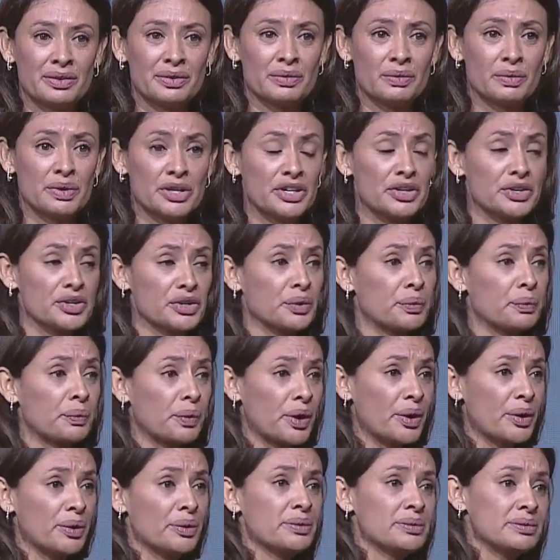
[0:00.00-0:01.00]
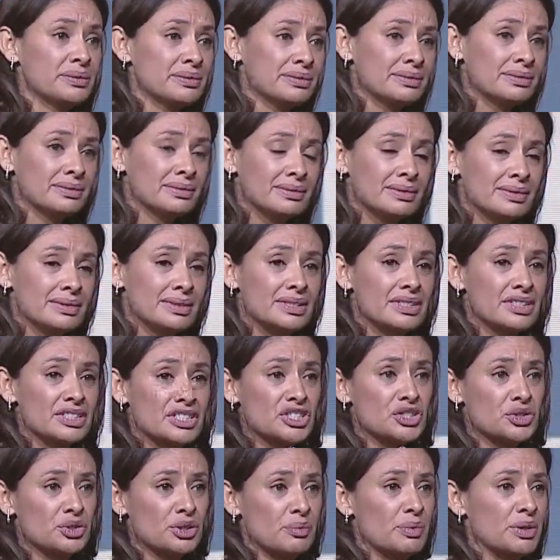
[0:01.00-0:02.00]
We're here to grow, to
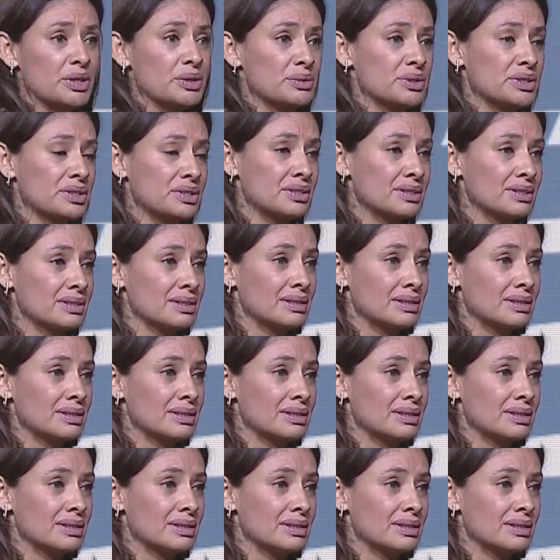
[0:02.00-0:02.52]
contribute,